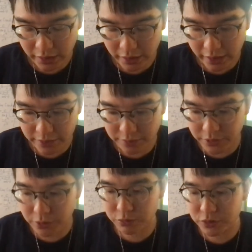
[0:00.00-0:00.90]
And
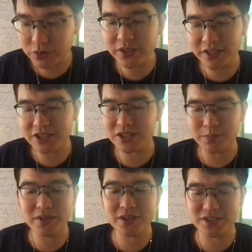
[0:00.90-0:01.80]
there really needs to
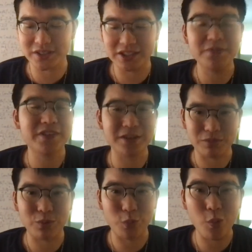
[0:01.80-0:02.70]
be a significant
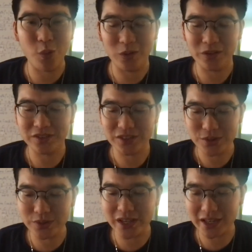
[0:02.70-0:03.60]
reward
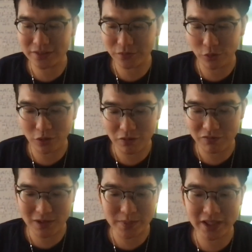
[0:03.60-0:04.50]
you get for
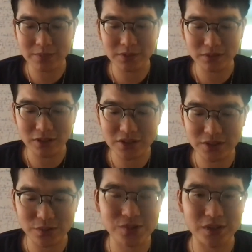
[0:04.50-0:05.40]
firming up the
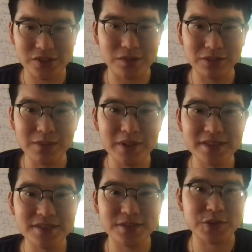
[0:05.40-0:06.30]
logical structure of
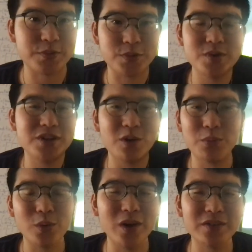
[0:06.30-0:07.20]
limits. There's really no
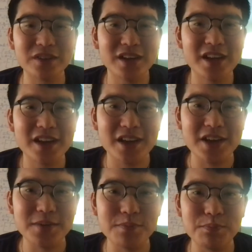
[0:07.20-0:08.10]
point
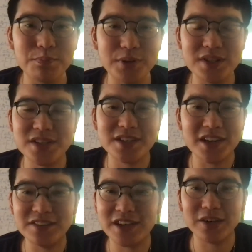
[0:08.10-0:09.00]
in beating a
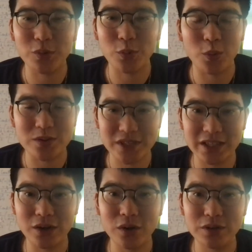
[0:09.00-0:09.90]
dead horse
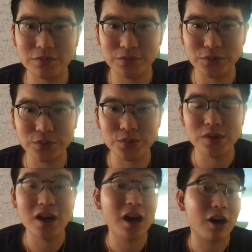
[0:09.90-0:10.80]
and going through
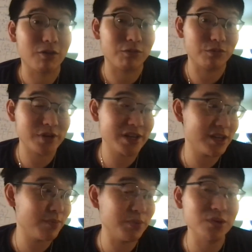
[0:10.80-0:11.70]

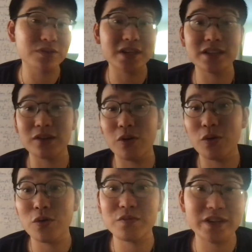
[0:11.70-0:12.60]
rebuilding the
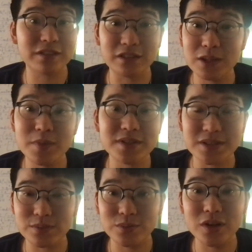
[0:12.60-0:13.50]
whole thing of the limits
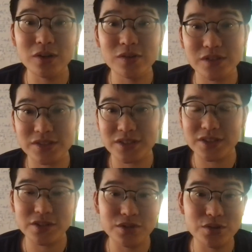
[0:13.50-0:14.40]
as well, just in
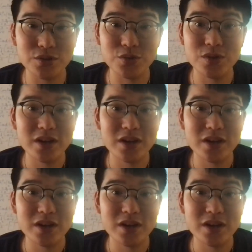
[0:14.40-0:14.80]
a new